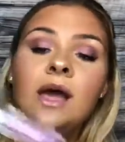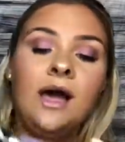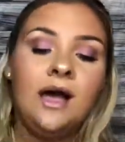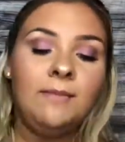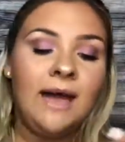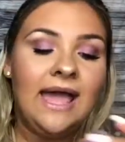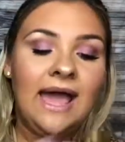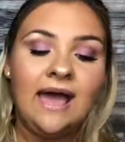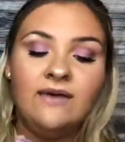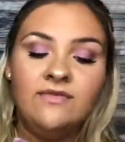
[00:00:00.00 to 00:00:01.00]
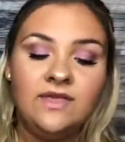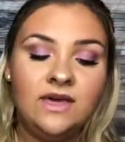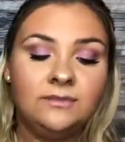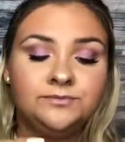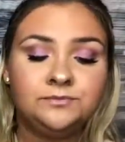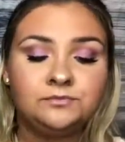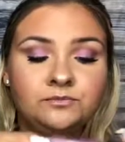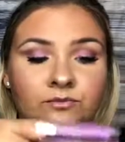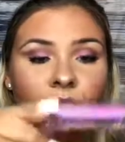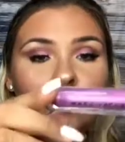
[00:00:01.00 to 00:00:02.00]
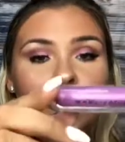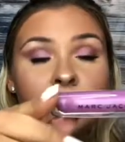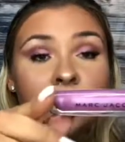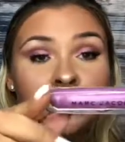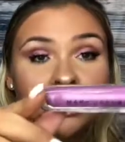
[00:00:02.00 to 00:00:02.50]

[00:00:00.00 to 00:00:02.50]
I have the Marc